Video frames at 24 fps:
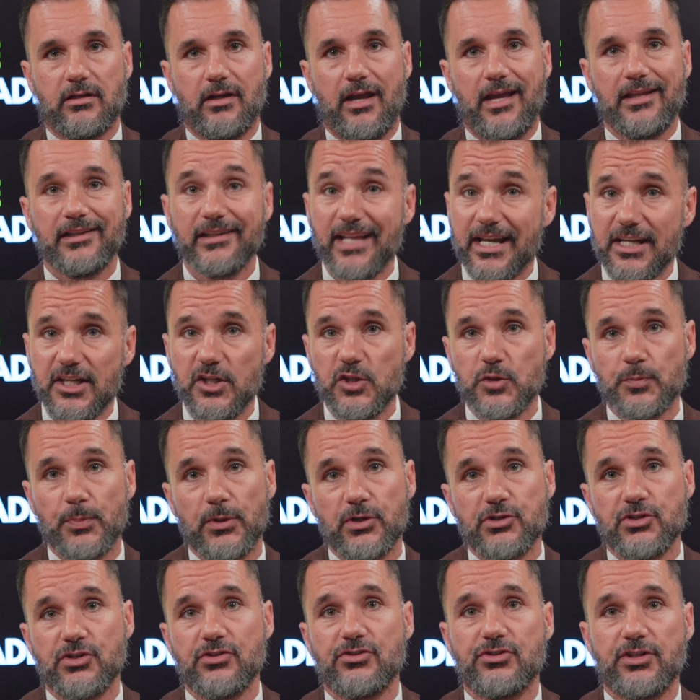and let each
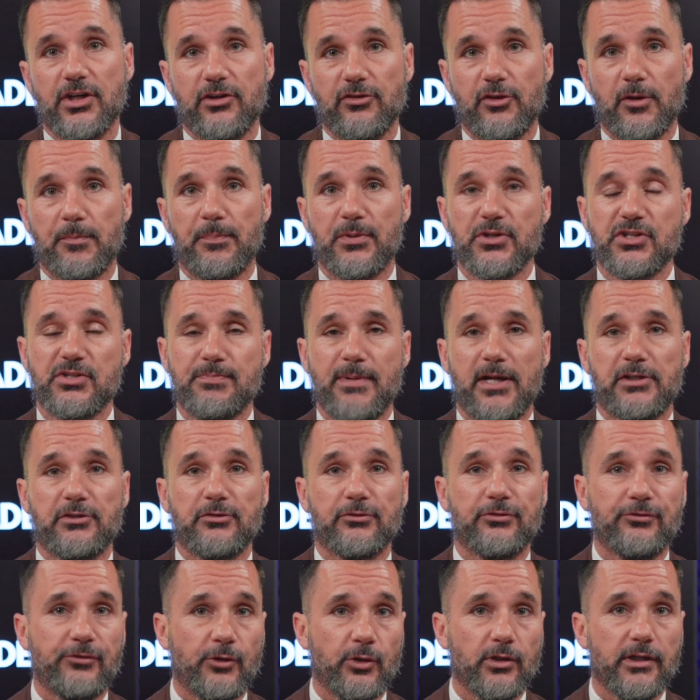person share their perspective
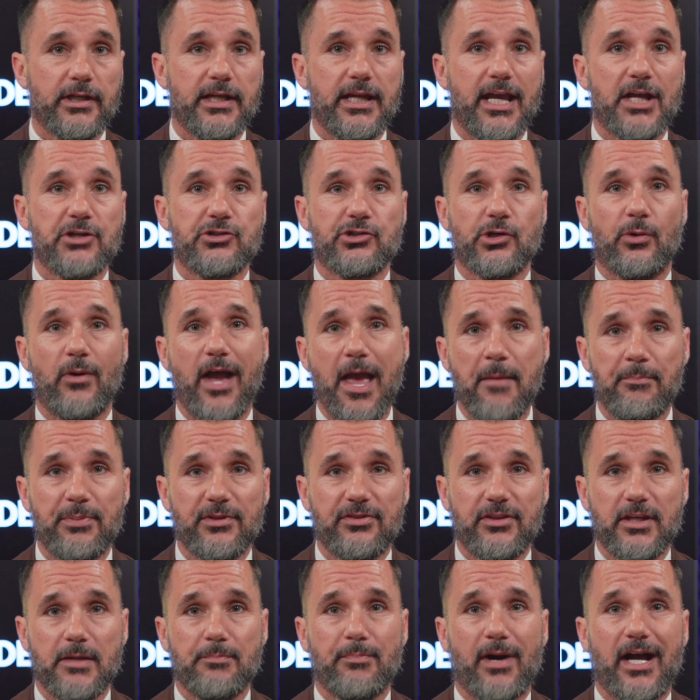fully and show
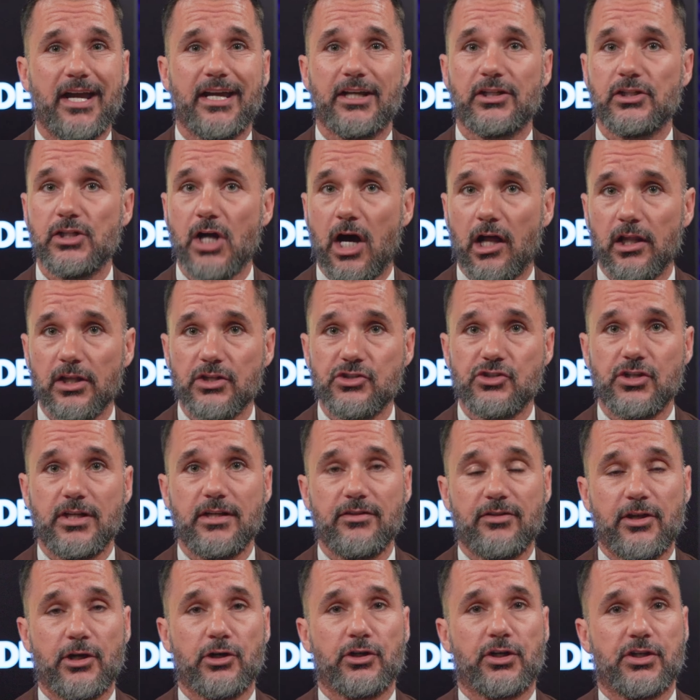empathy by acknowledging
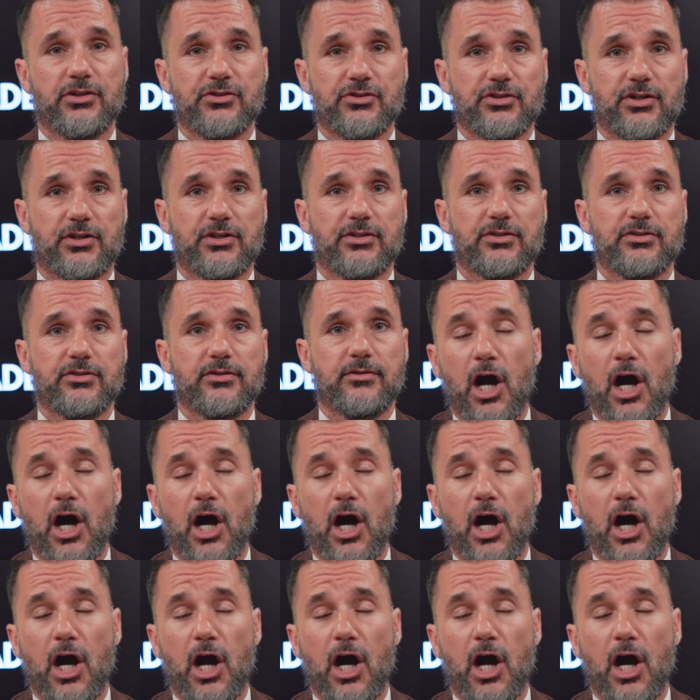their concerns.